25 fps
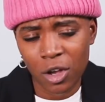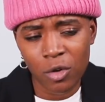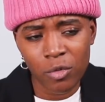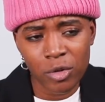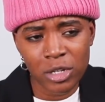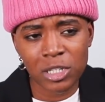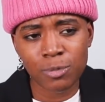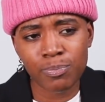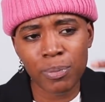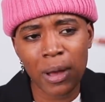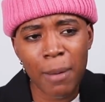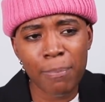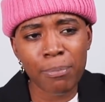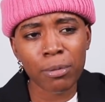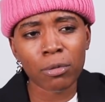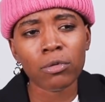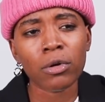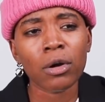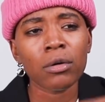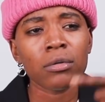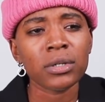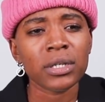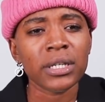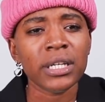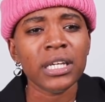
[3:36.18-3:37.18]
always
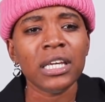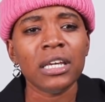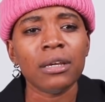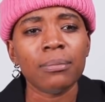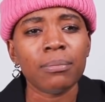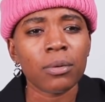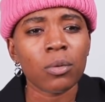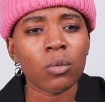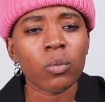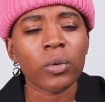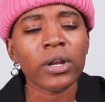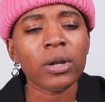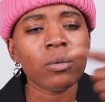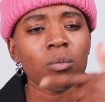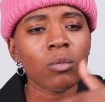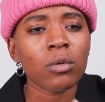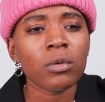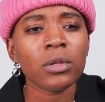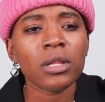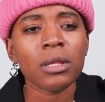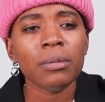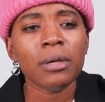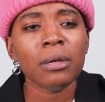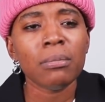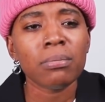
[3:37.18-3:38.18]
pepperoni, but when
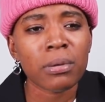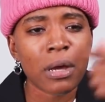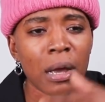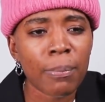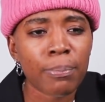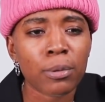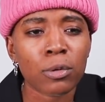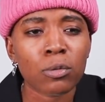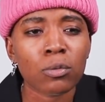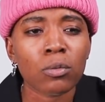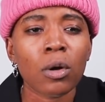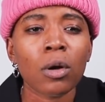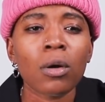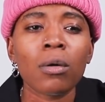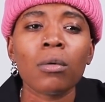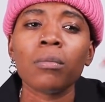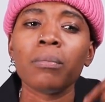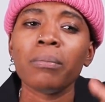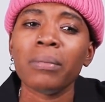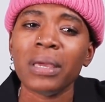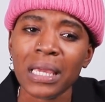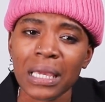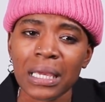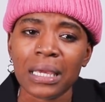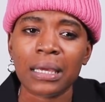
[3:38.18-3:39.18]
will it be
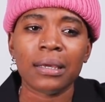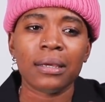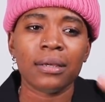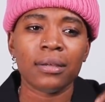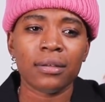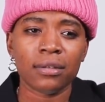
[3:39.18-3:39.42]
pepperoni?